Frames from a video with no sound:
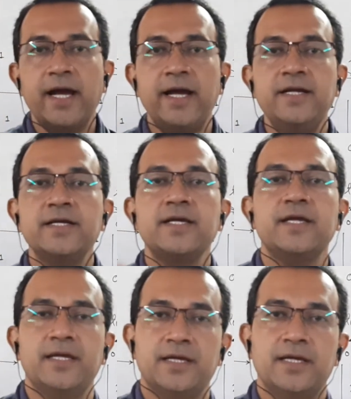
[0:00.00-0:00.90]
and
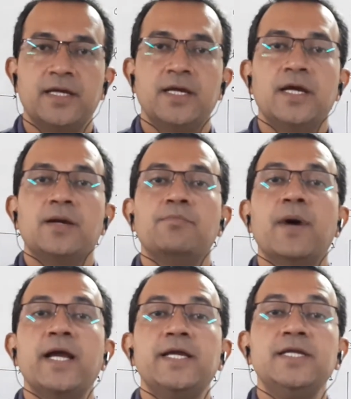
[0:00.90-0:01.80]
a.
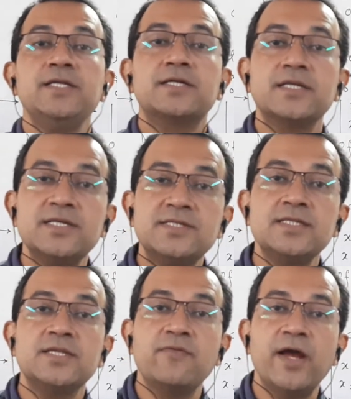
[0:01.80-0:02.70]
By
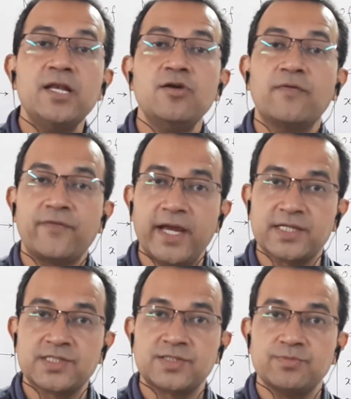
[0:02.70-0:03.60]
increasing the value of
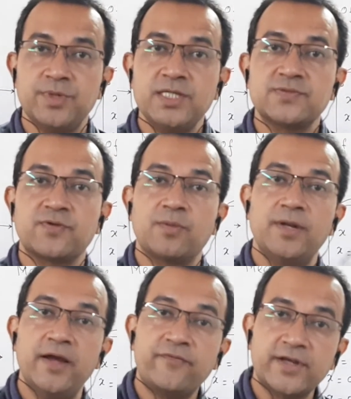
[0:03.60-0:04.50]
x, means from
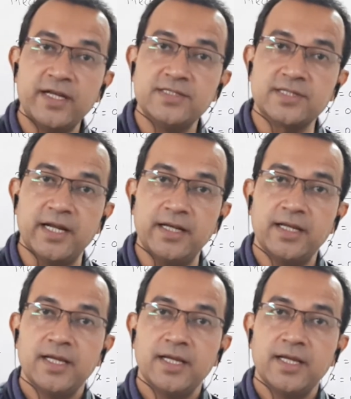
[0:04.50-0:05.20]
left hand side,